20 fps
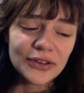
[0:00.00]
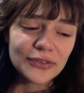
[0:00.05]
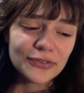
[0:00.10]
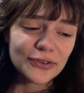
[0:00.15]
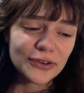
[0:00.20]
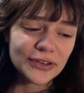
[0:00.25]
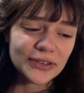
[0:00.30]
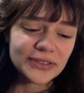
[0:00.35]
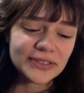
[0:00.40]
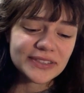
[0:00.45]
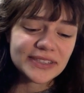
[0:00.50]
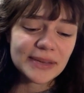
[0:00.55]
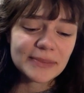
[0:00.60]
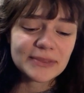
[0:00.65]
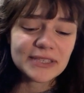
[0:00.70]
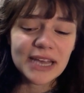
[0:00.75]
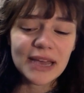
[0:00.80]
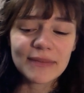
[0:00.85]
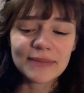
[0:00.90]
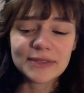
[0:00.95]
for
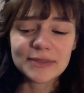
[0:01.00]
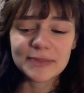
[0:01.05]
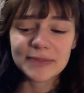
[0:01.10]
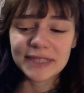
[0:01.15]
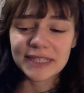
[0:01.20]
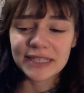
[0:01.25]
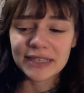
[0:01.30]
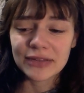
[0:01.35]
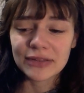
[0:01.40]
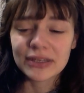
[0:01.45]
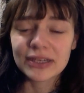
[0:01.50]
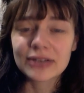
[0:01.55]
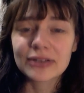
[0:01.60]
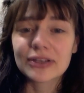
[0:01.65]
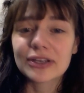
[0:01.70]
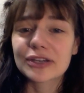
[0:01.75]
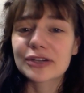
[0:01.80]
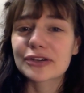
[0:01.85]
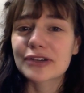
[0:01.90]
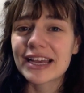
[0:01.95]
sometimes being a little
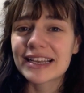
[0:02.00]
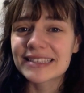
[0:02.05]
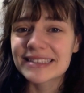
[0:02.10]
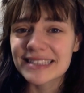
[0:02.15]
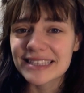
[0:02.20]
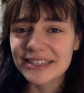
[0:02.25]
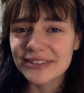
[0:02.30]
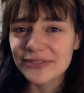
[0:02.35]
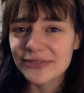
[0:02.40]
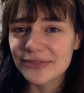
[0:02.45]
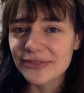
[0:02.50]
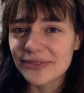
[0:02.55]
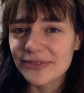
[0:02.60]
aggressive